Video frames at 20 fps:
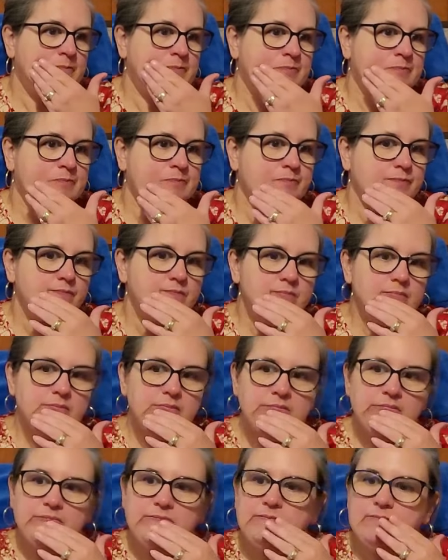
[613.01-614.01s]

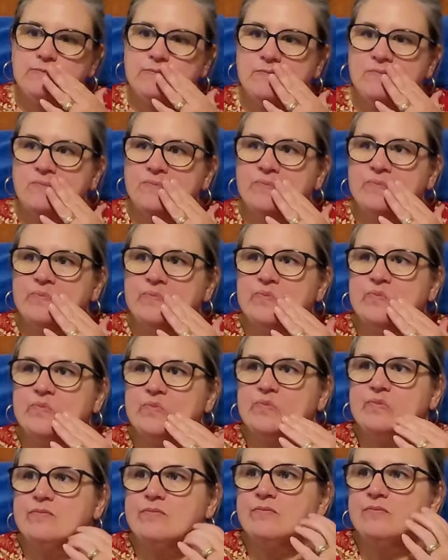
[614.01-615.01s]

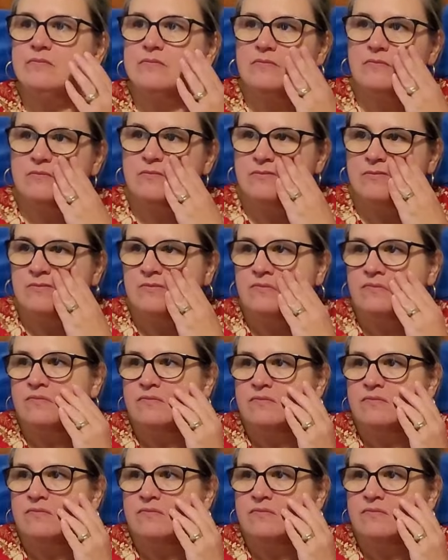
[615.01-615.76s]
(silent)